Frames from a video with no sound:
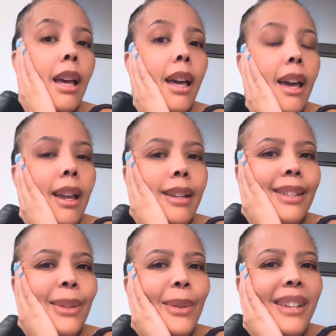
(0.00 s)

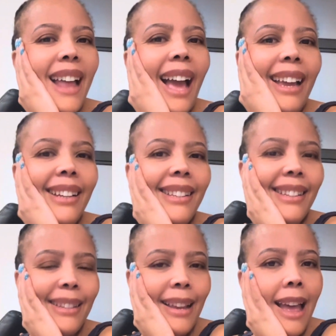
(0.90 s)
And good
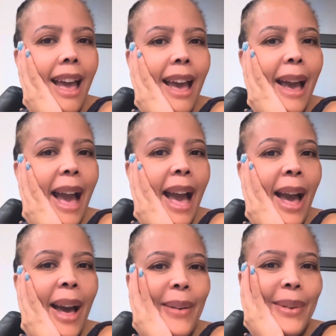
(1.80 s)
night.
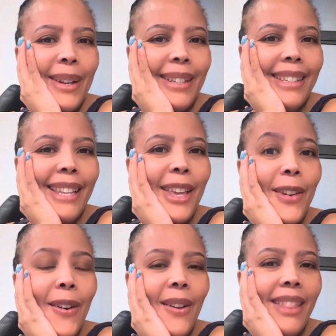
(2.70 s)
I will see
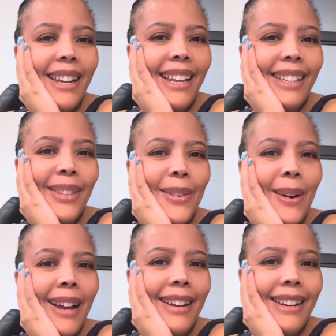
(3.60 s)
you on the next
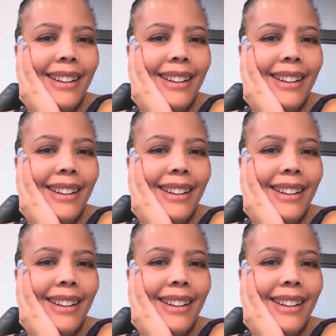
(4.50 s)
one.